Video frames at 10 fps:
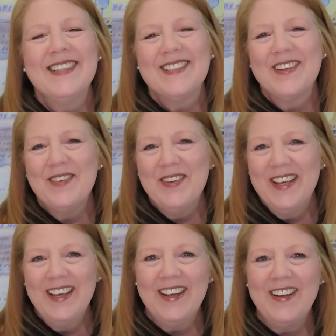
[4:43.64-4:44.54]
so that we
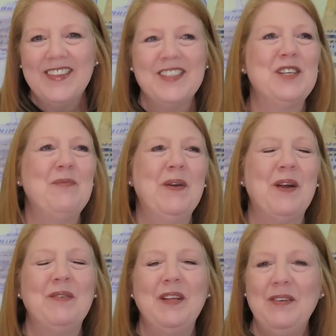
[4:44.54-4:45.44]
can get on the ship.
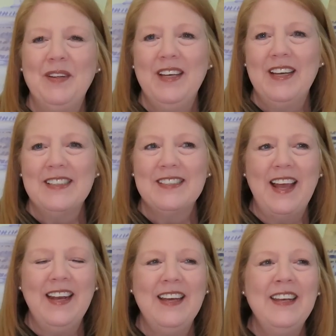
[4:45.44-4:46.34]
We are really, really
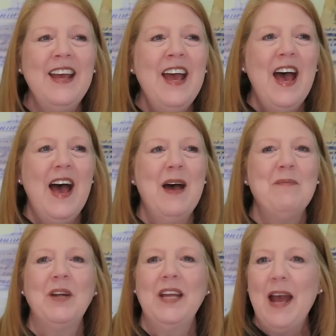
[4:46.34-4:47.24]
excited.
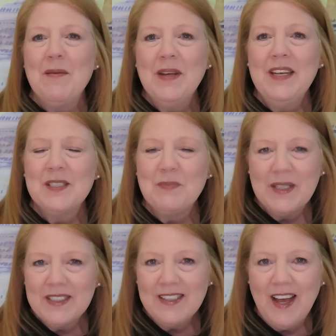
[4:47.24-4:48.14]
Our cabin has
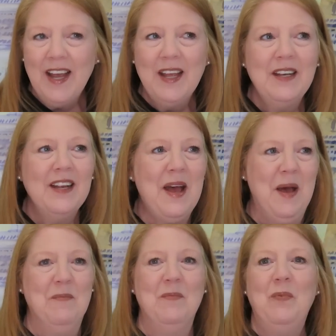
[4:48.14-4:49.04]
been assigned.
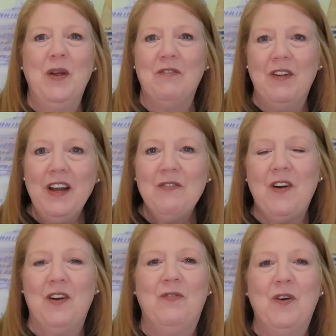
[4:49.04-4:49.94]
We are very
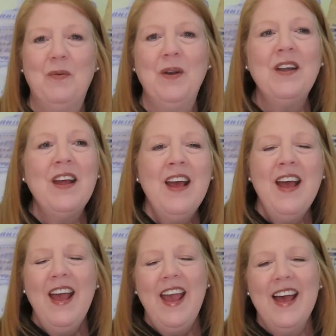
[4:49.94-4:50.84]
far forward.
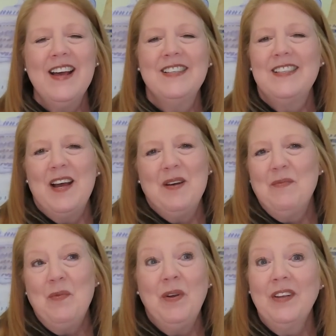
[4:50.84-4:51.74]
And
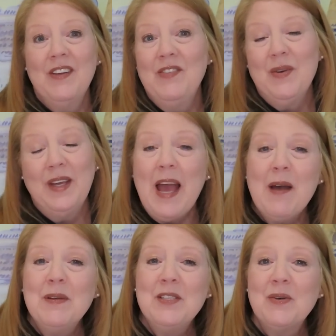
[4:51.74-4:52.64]
we'll give you a
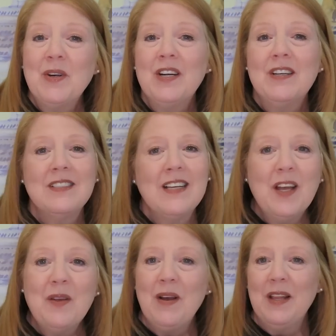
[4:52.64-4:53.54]
cabin tour,
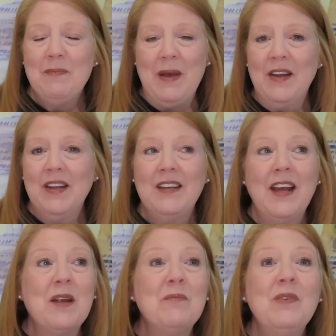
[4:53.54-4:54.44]
tell you all about it.
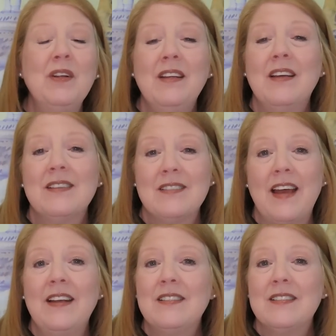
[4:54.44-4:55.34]
I am really
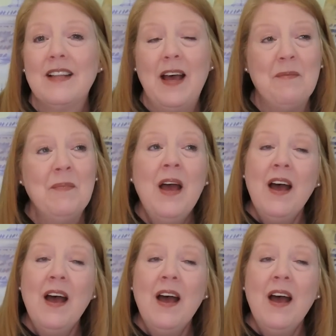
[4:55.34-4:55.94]
excited. I